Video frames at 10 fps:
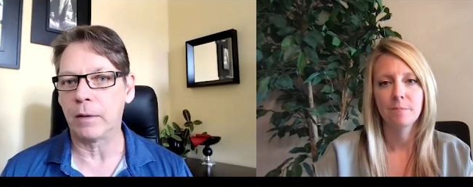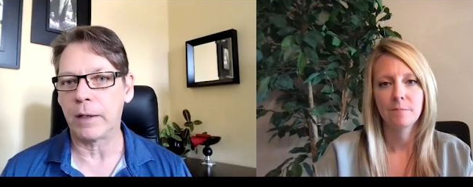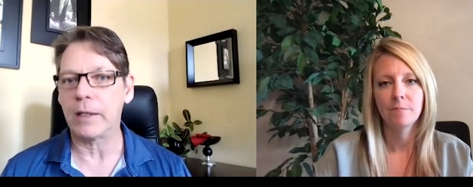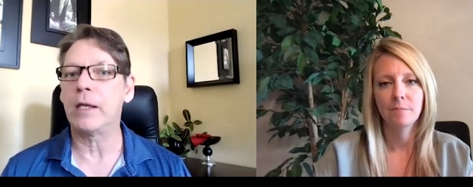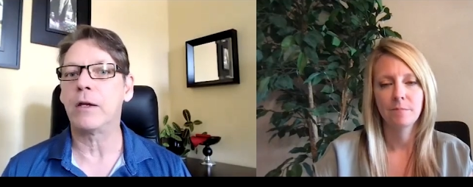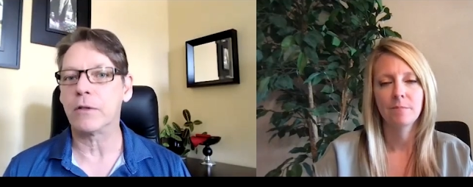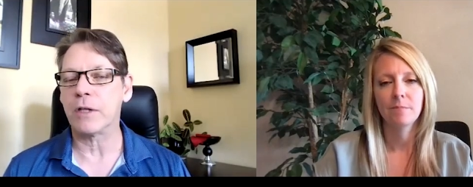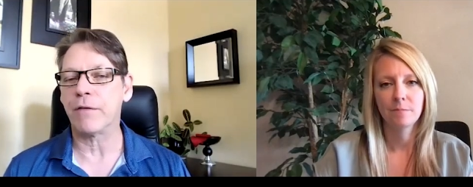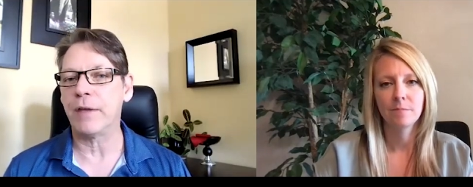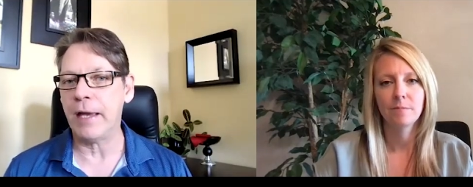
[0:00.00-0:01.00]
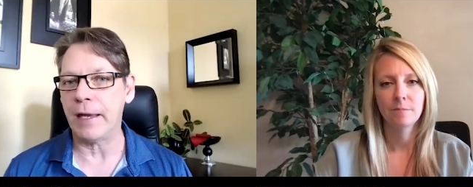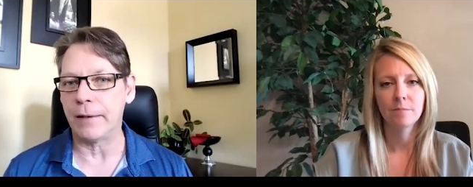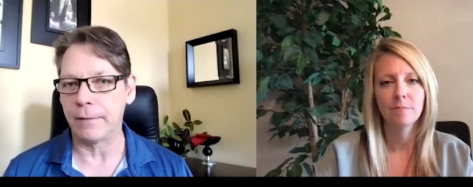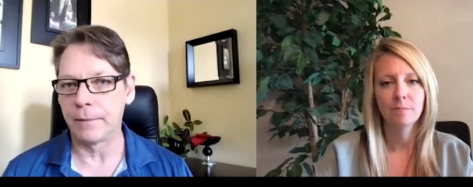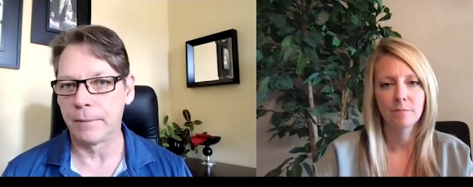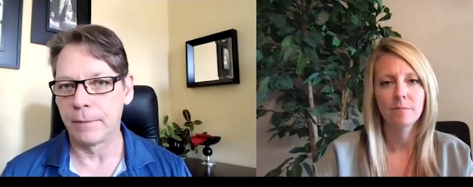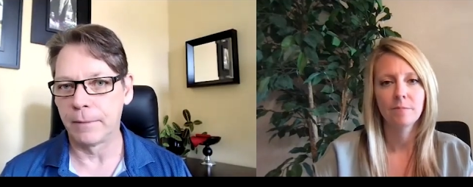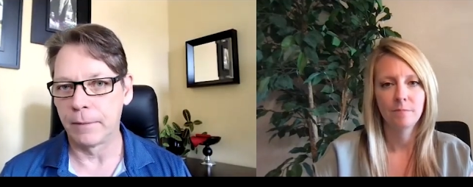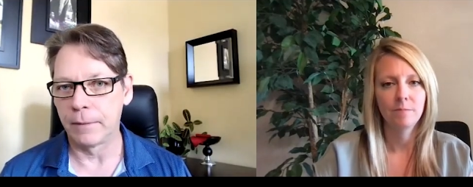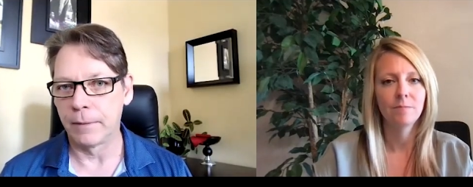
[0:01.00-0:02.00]
Speaker 1: like hitting yourself in the head?
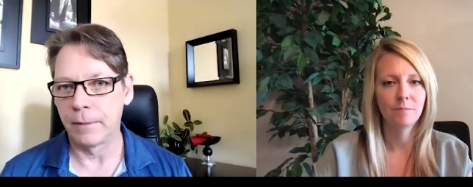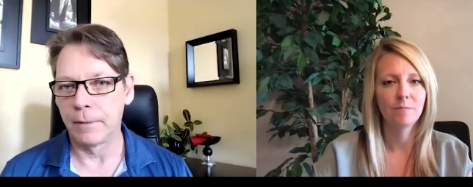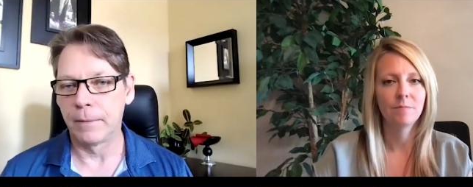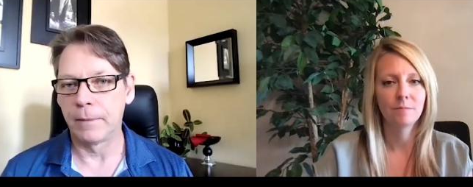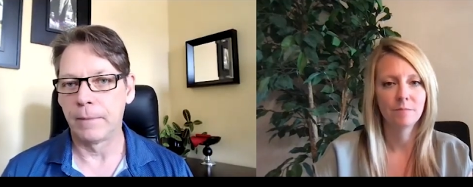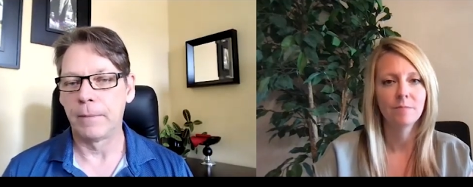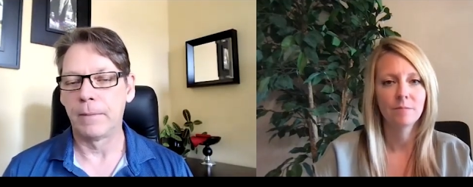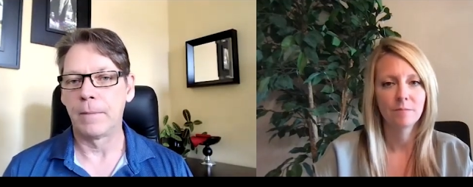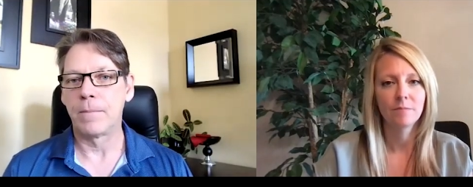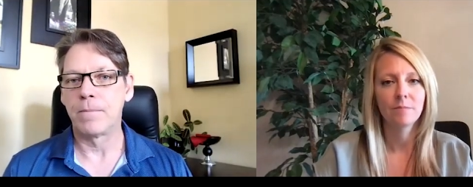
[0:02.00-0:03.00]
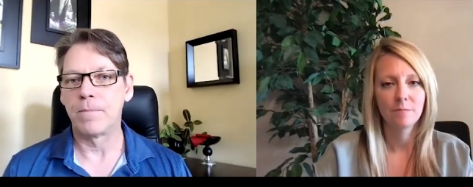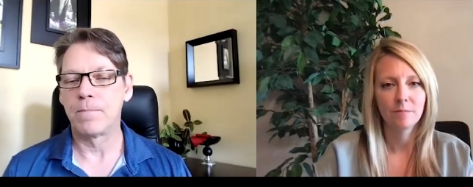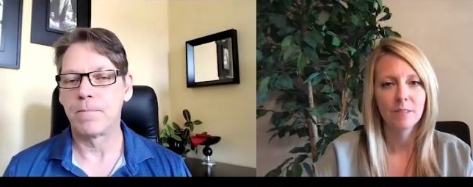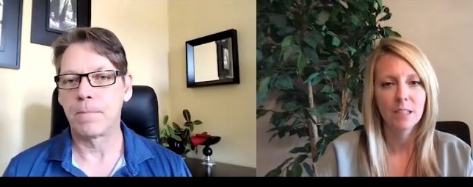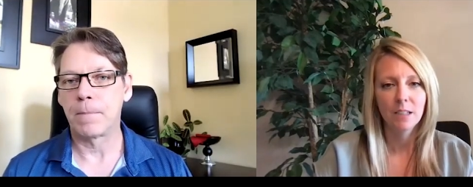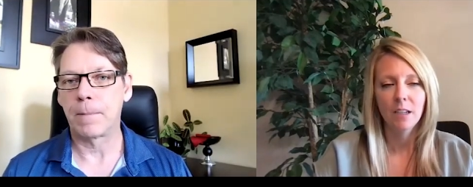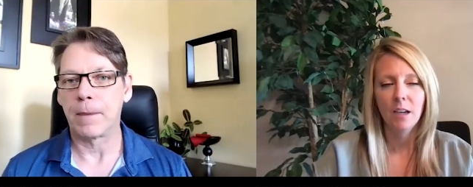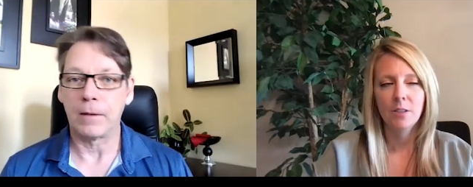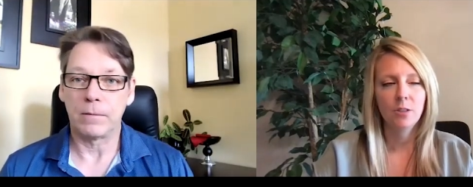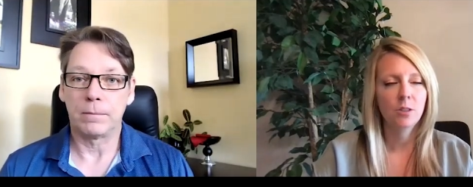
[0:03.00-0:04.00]
Mm-hmm.
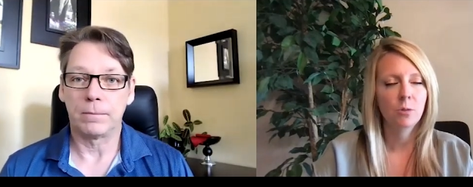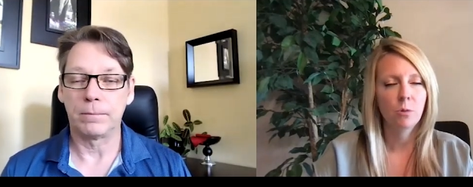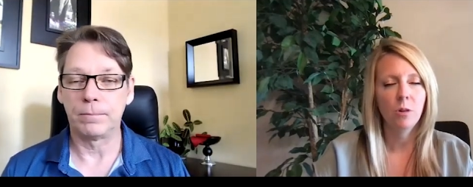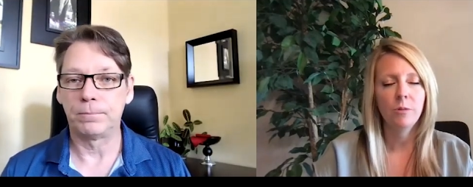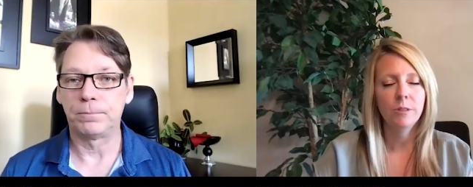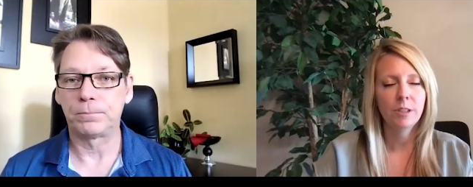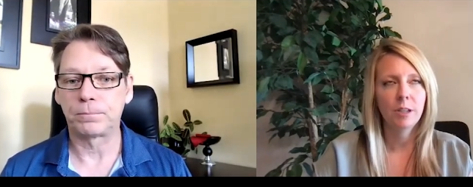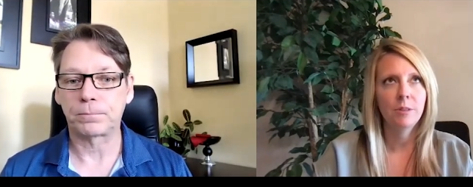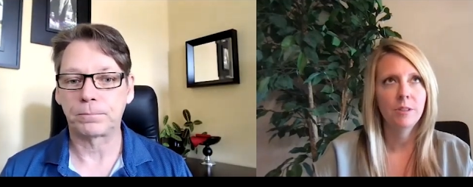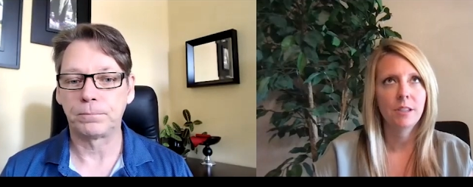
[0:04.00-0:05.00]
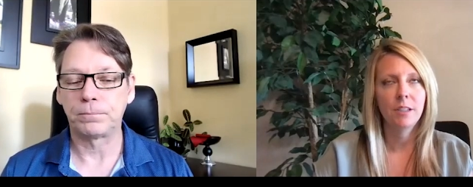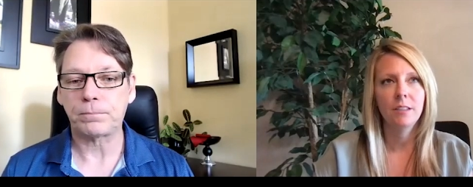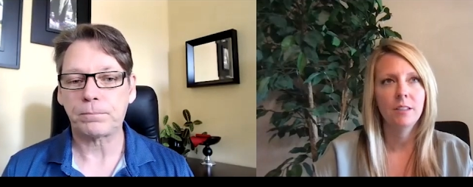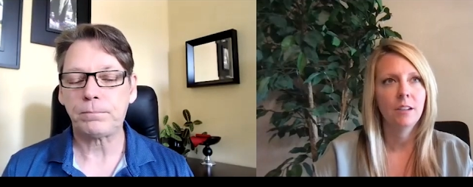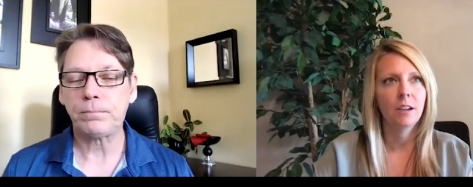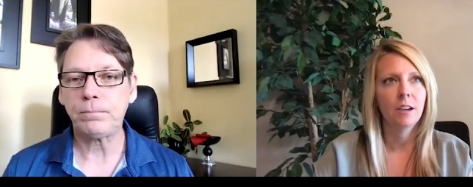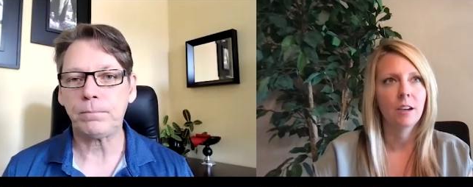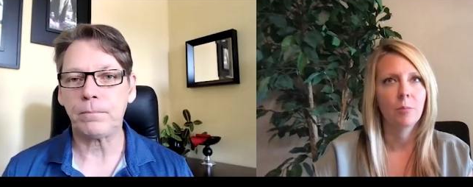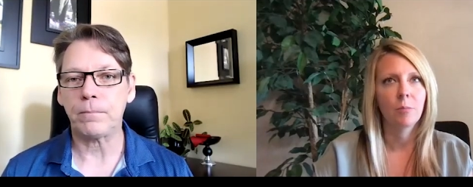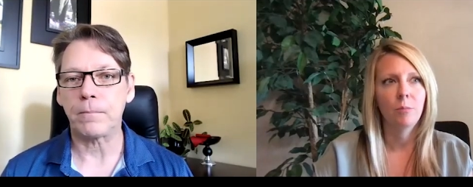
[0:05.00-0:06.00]
Speaker 2: I saw this quote one time that said,
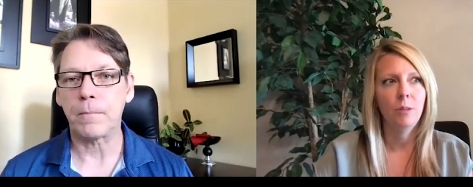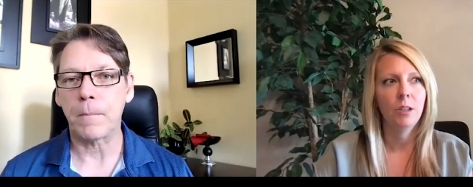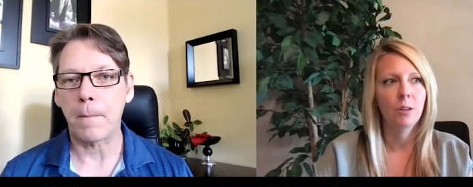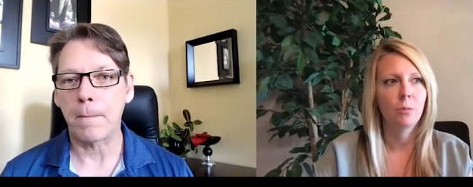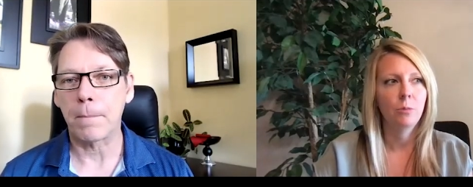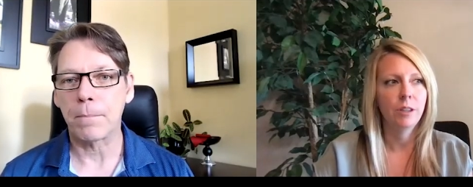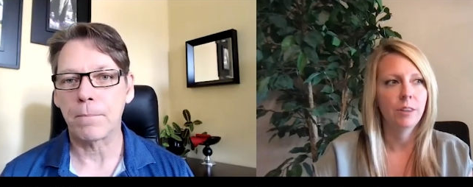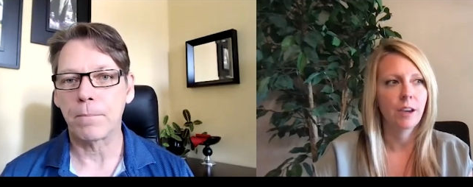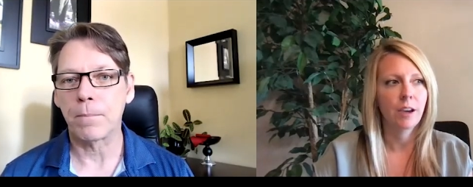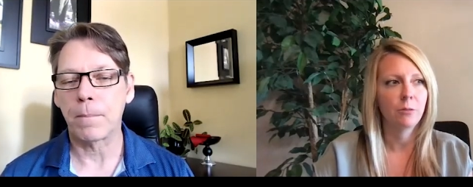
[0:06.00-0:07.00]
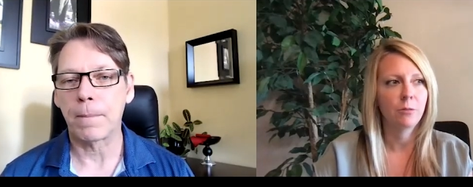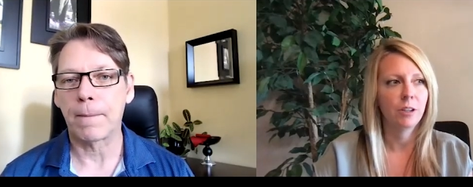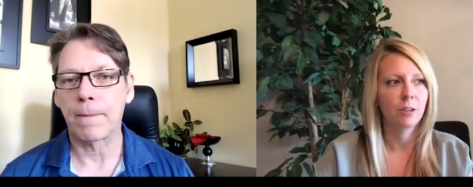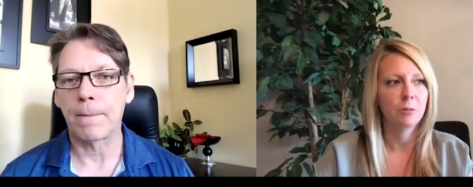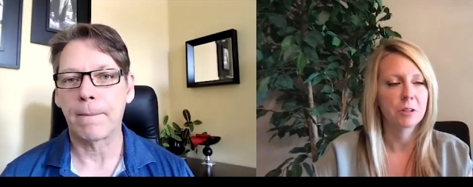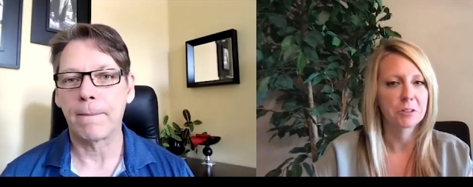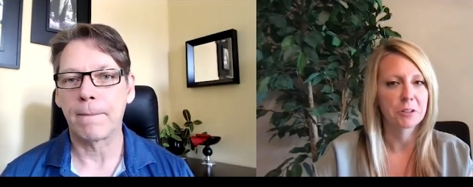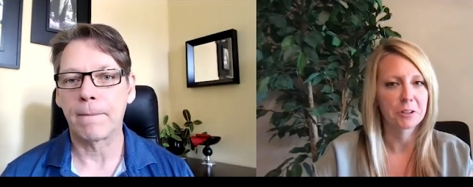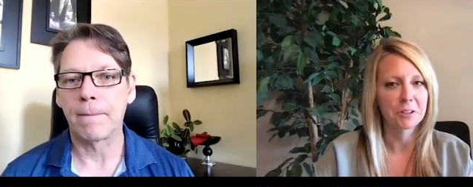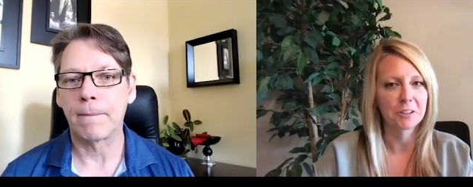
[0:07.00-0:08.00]
um, you know, without fear, where's
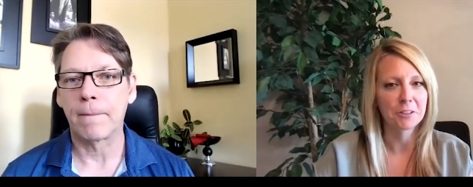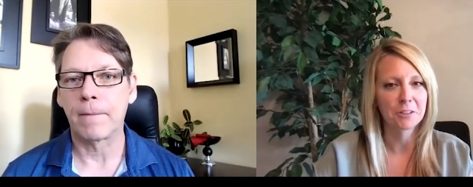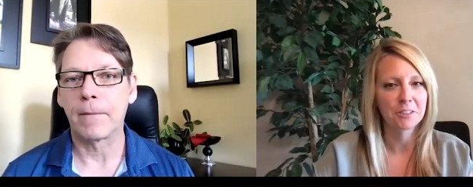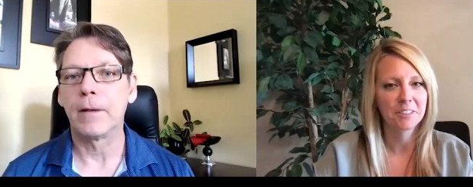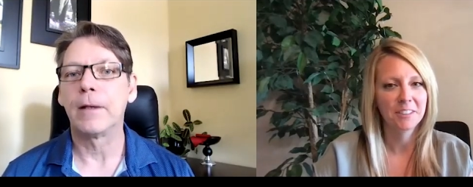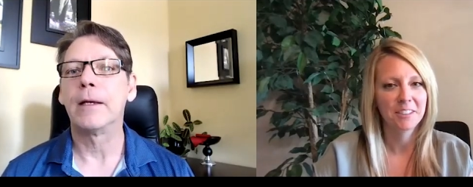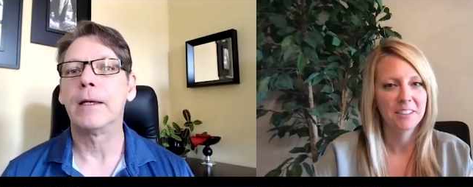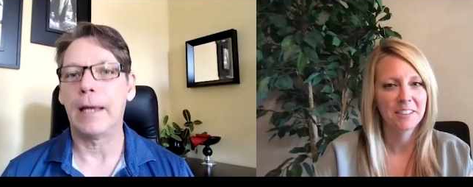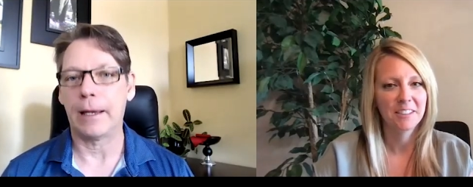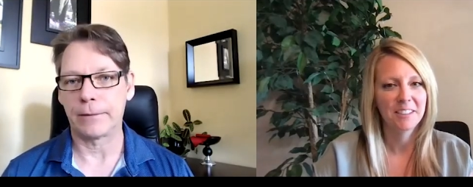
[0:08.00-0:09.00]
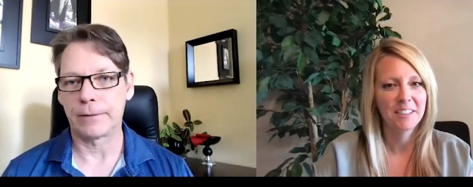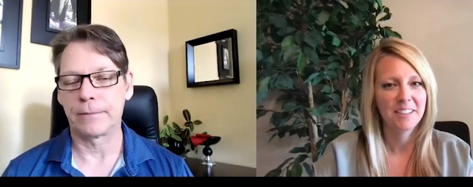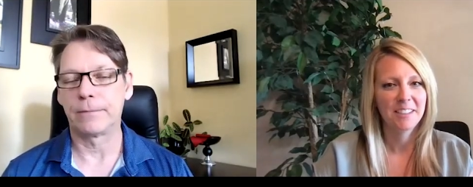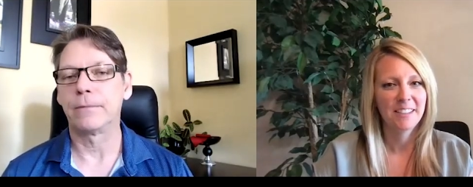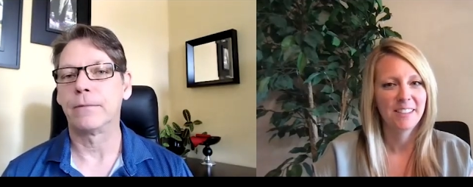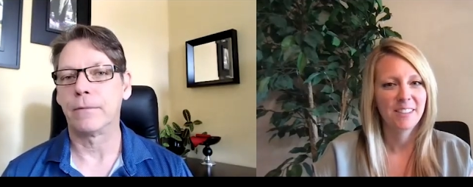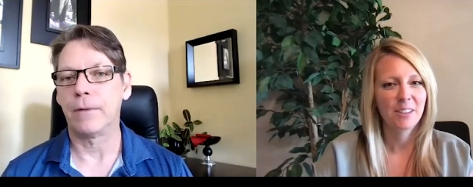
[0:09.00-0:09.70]
courage? Yes. Right.